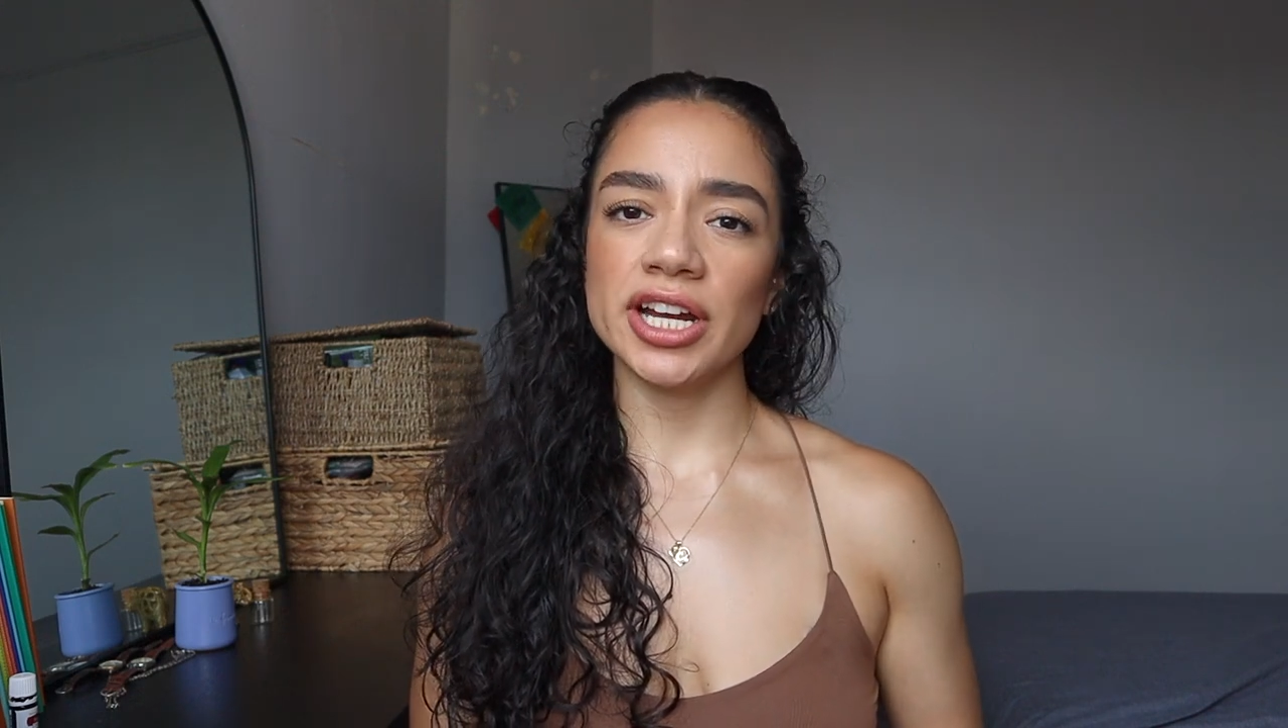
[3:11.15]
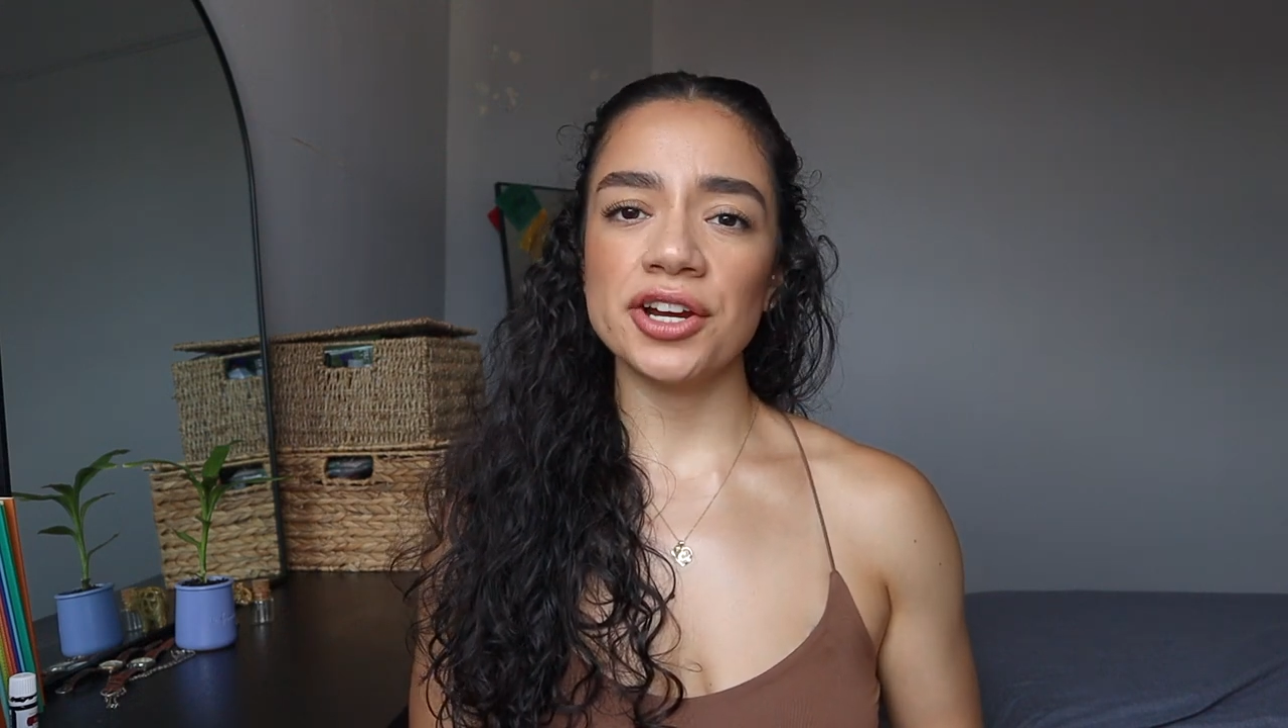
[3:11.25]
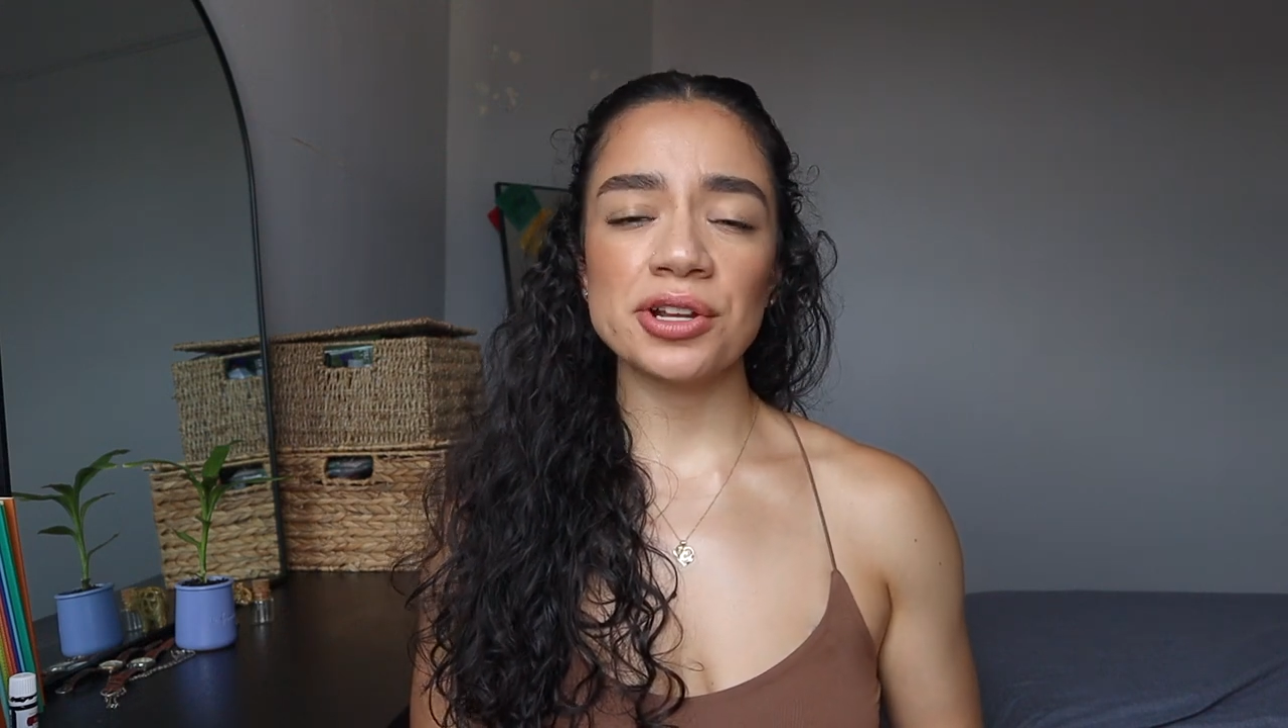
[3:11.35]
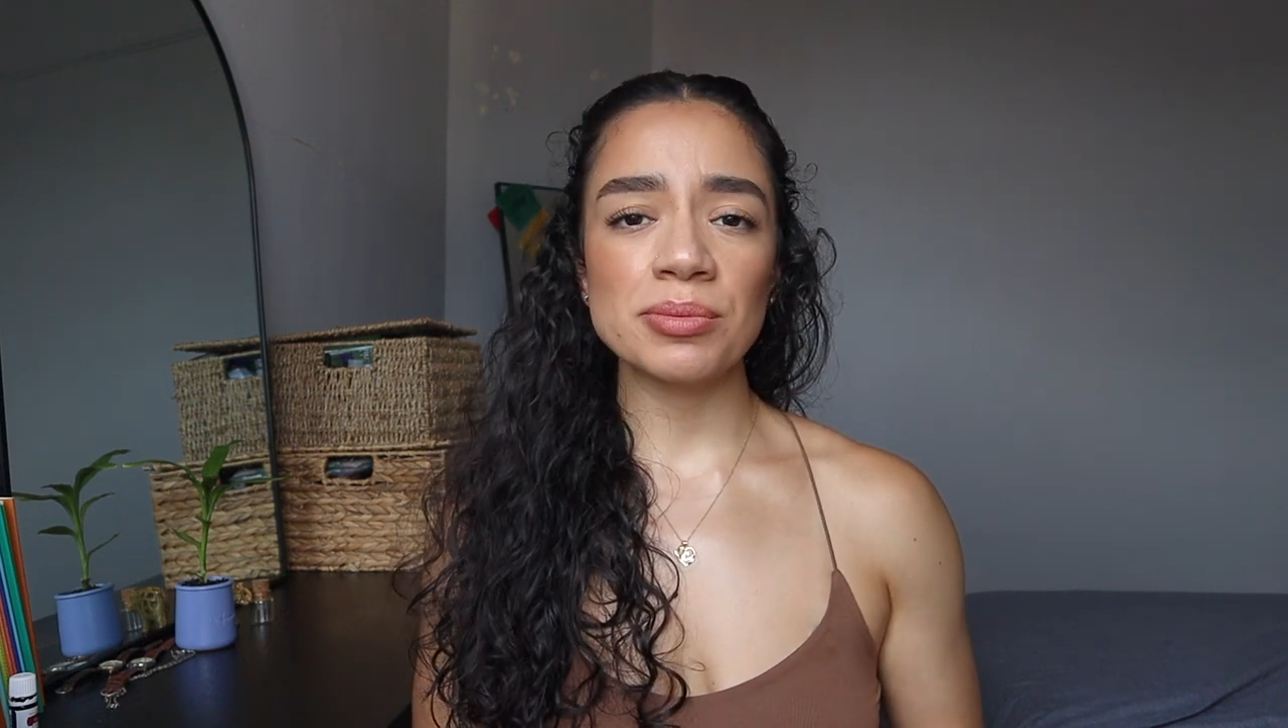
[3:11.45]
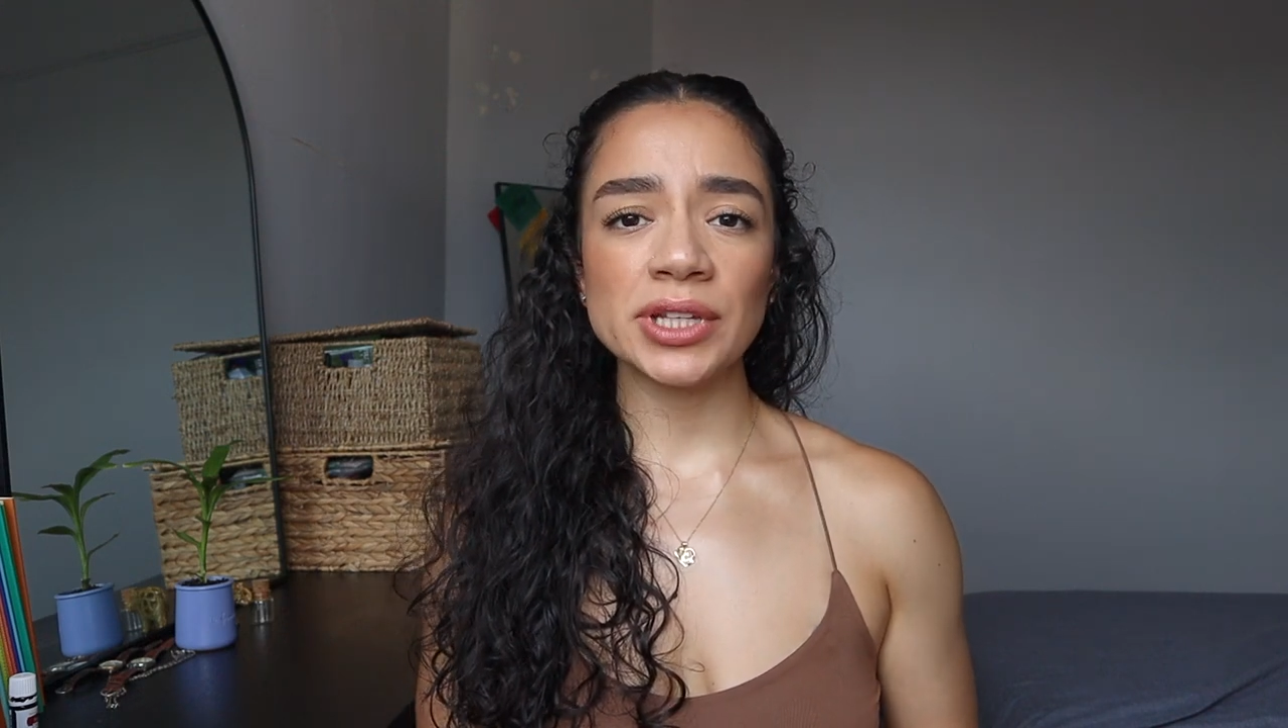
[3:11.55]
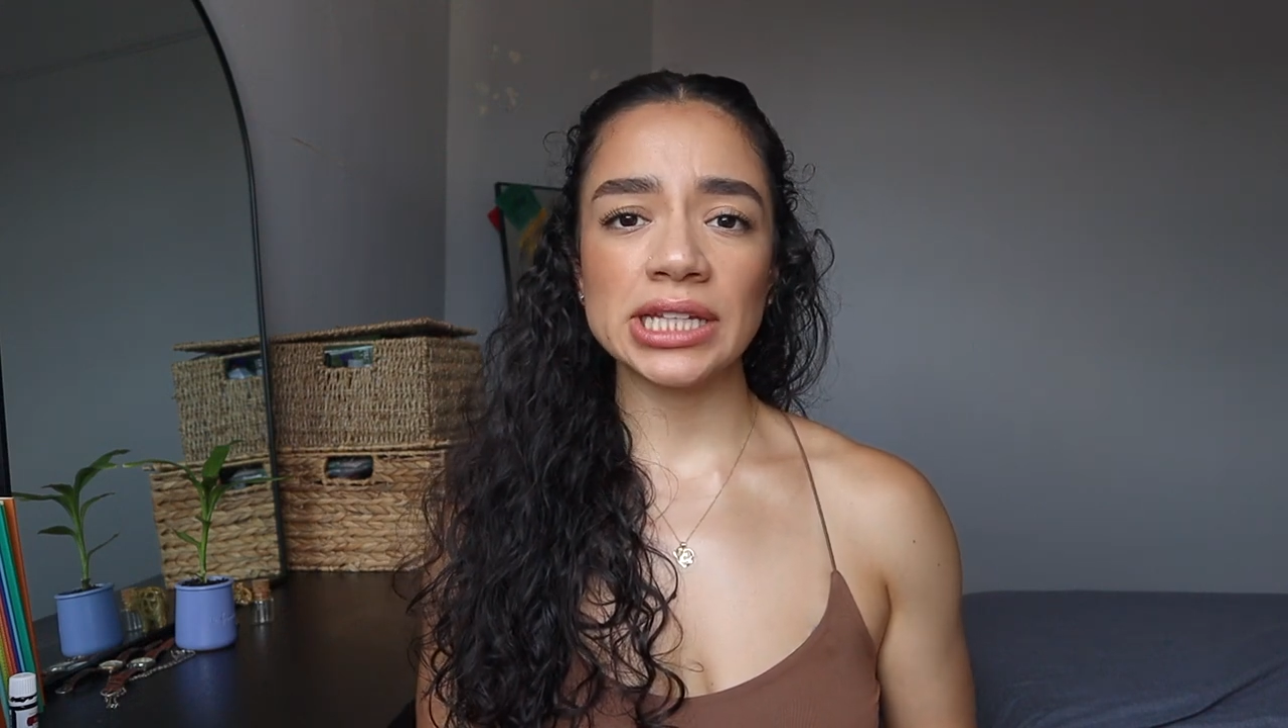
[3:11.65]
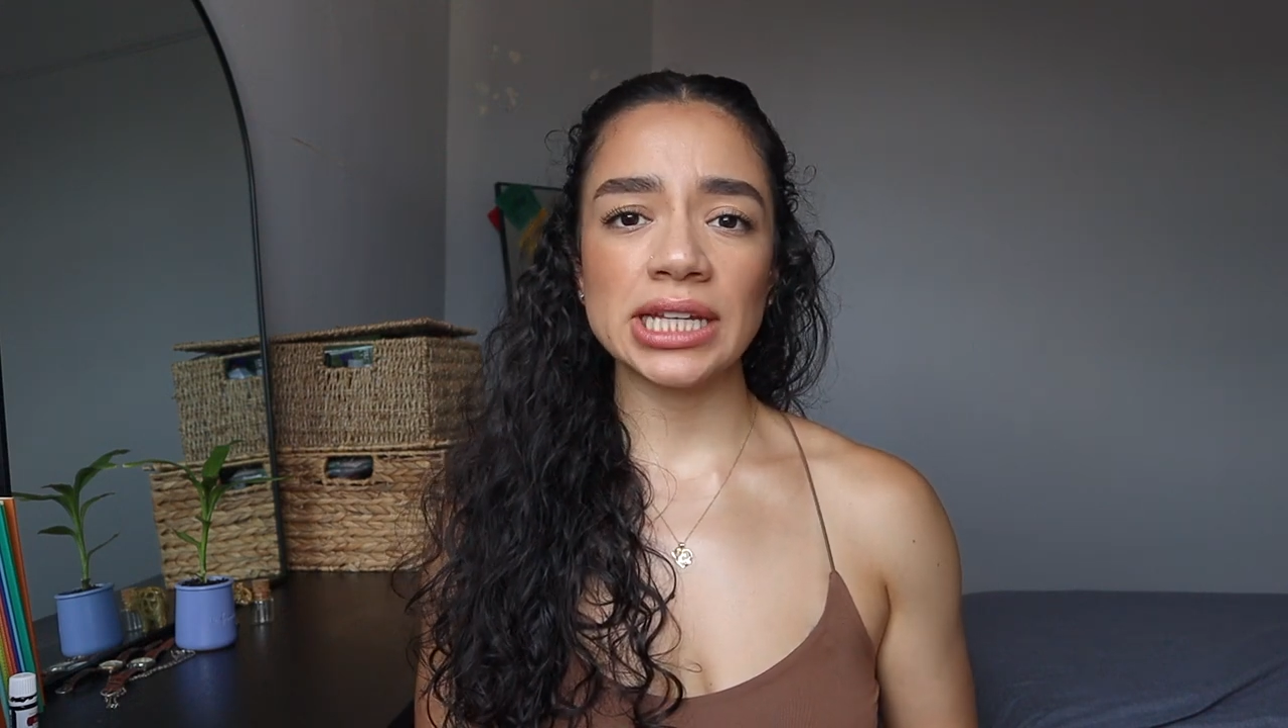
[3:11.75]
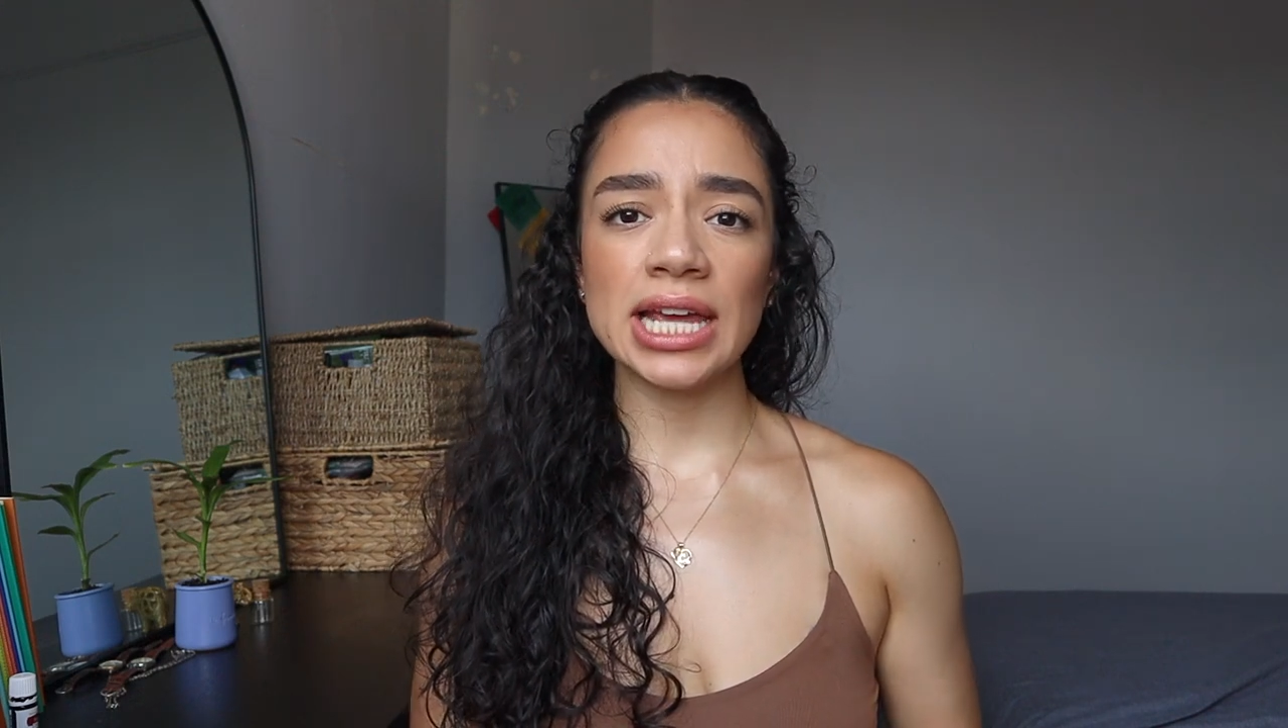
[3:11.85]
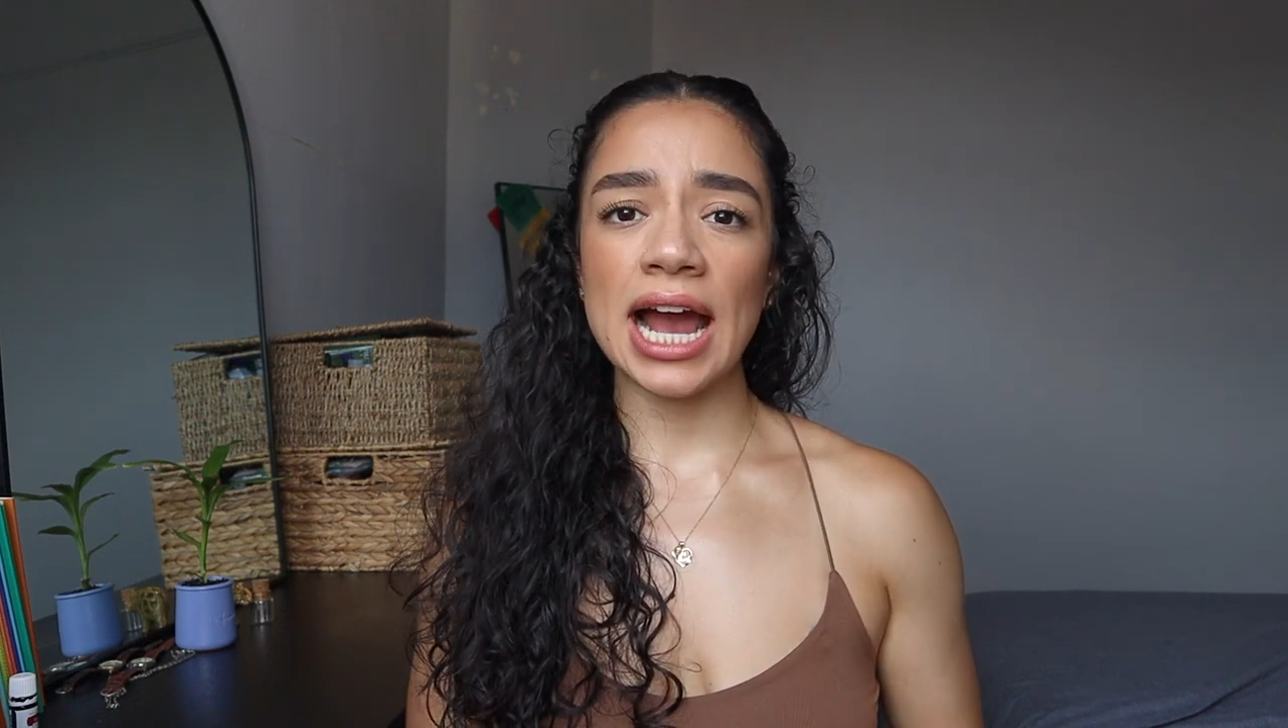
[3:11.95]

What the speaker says: irritability,